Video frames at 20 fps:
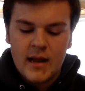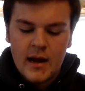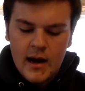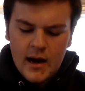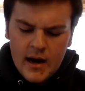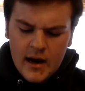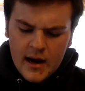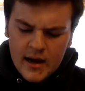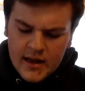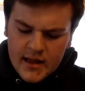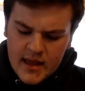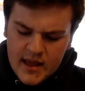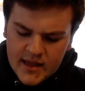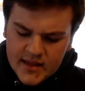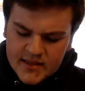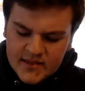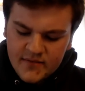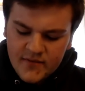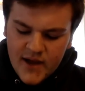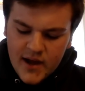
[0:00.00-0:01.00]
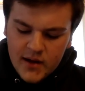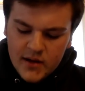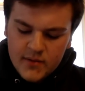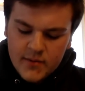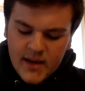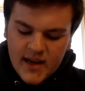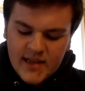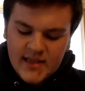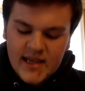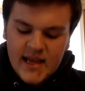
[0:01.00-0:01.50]
Uh, he is
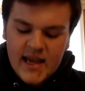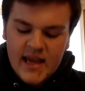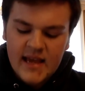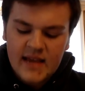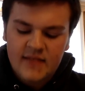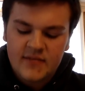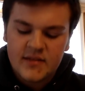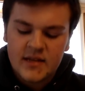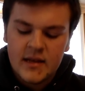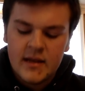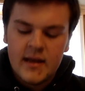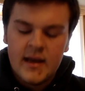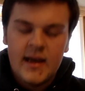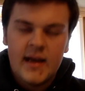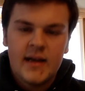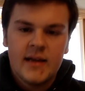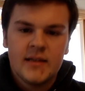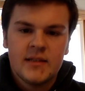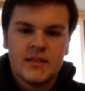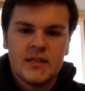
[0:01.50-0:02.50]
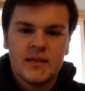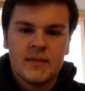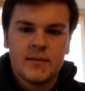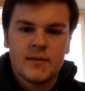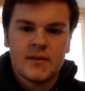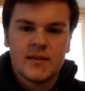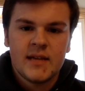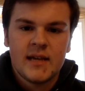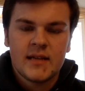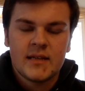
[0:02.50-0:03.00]
found by Toews, and
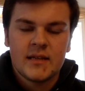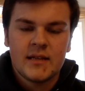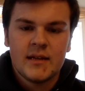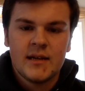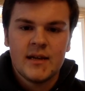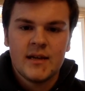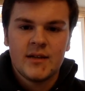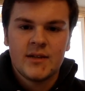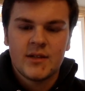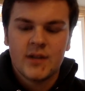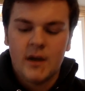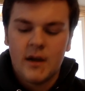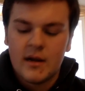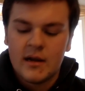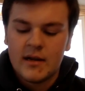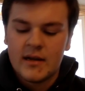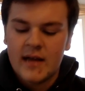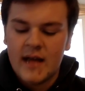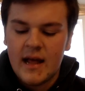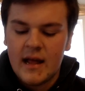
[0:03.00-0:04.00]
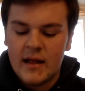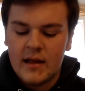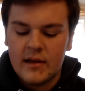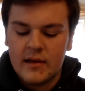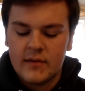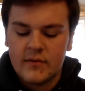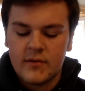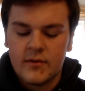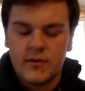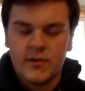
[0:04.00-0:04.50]
Seabrook takes a nice shot on net.
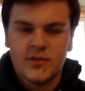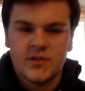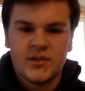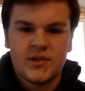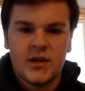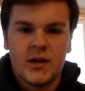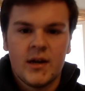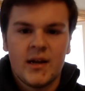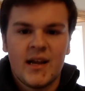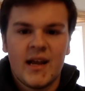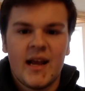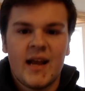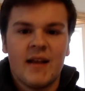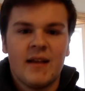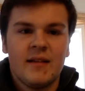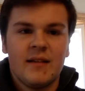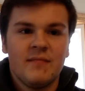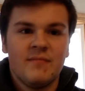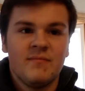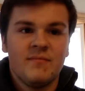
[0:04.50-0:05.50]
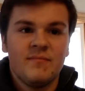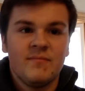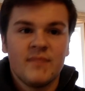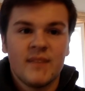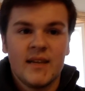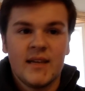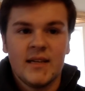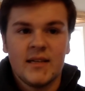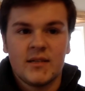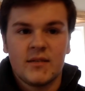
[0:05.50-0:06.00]
And of course, John Hayden
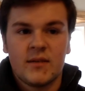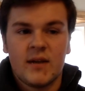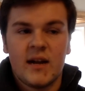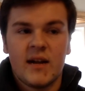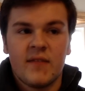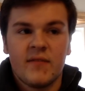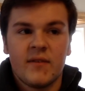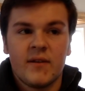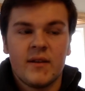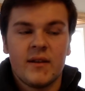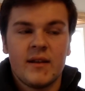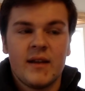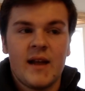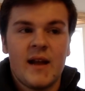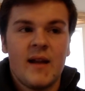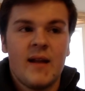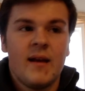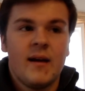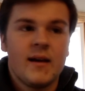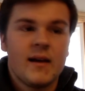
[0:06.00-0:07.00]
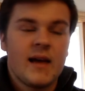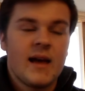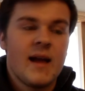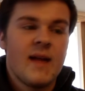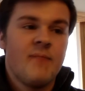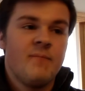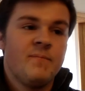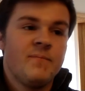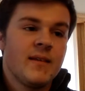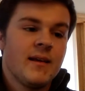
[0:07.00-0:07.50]
is right in front of the net
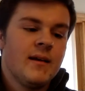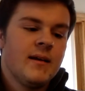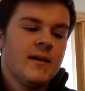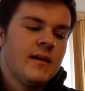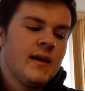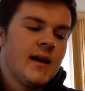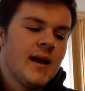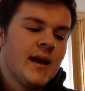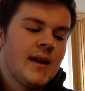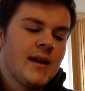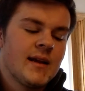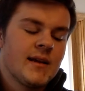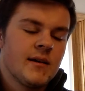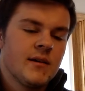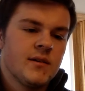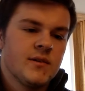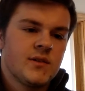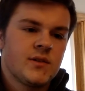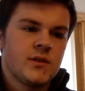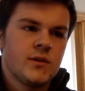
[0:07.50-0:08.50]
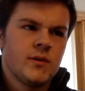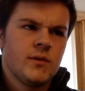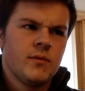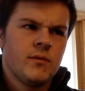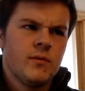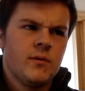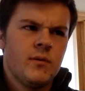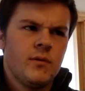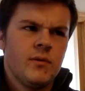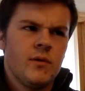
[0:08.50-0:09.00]
again, and it goes
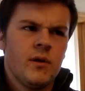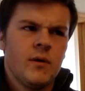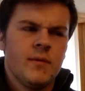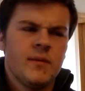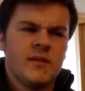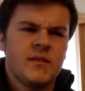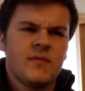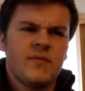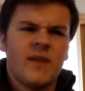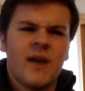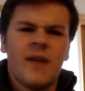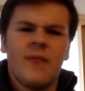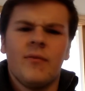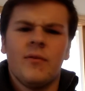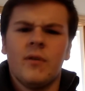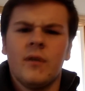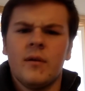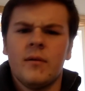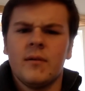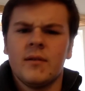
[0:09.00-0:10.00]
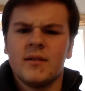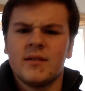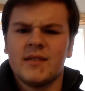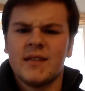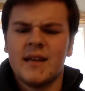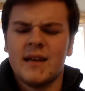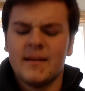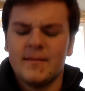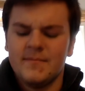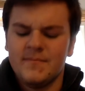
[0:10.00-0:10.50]
through Khudobin's five hole. I want to
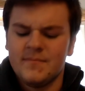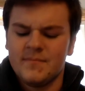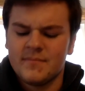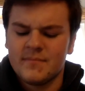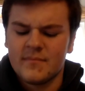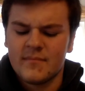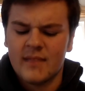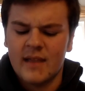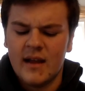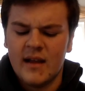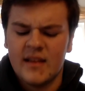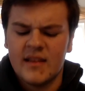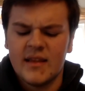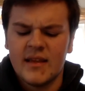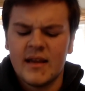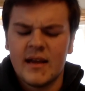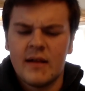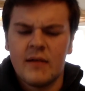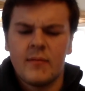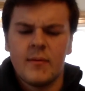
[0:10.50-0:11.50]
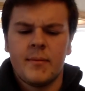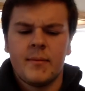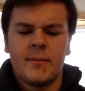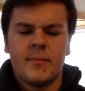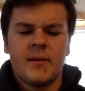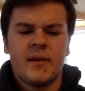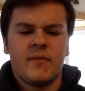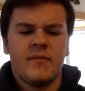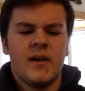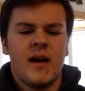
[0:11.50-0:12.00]
say, I think I remember
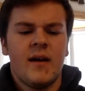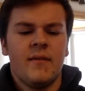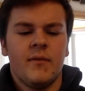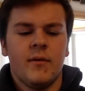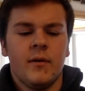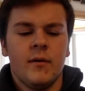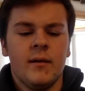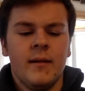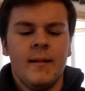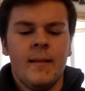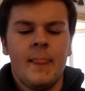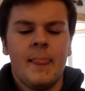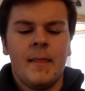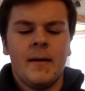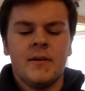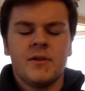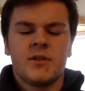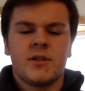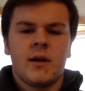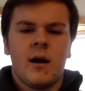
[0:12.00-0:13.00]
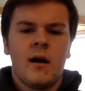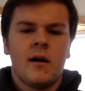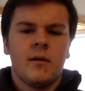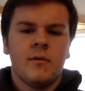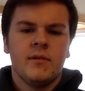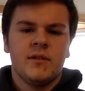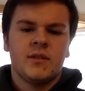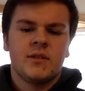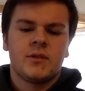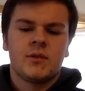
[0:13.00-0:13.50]
being five hole.
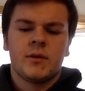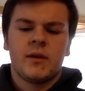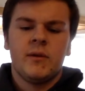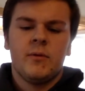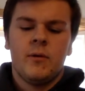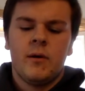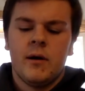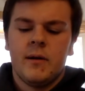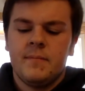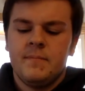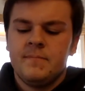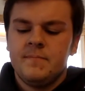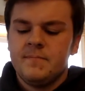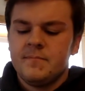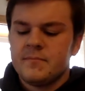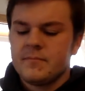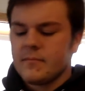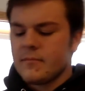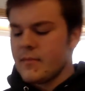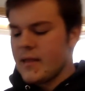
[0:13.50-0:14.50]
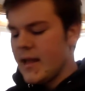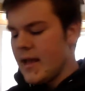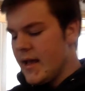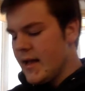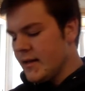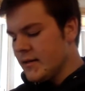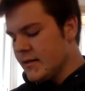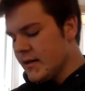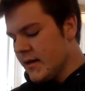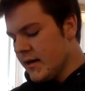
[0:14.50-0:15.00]
Chicago wins three one,
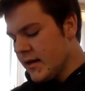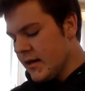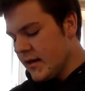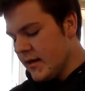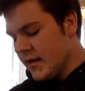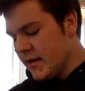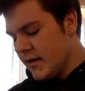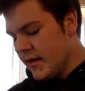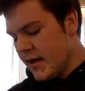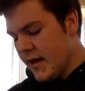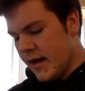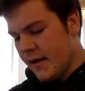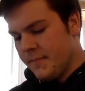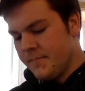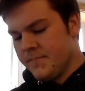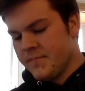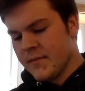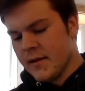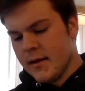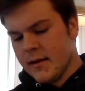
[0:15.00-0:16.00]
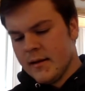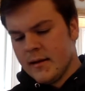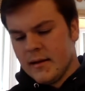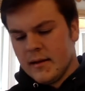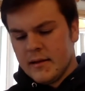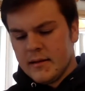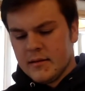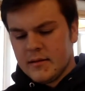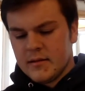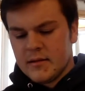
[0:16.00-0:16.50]
and uh, yeah,
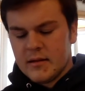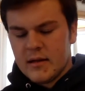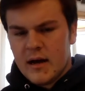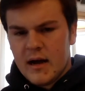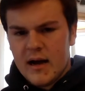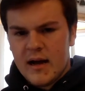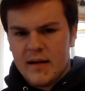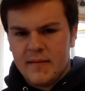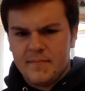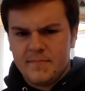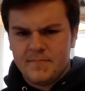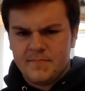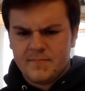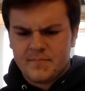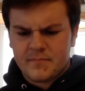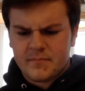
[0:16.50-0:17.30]
not.